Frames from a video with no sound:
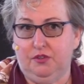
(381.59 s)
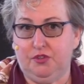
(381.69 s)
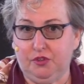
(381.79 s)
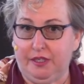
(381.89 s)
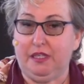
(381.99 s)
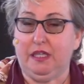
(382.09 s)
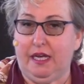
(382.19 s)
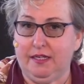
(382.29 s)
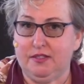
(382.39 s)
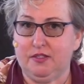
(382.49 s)
during
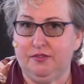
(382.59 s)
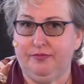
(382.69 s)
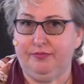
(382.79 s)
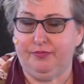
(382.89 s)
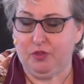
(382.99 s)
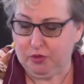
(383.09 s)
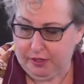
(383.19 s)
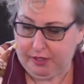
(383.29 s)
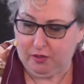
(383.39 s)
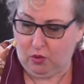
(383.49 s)
Lent,
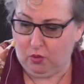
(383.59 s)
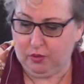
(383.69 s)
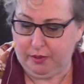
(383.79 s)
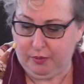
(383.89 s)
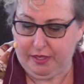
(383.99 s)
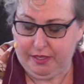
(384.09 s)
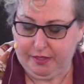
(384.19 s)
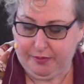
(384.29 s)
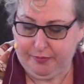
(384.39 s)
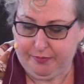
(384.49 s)
during Holy Week,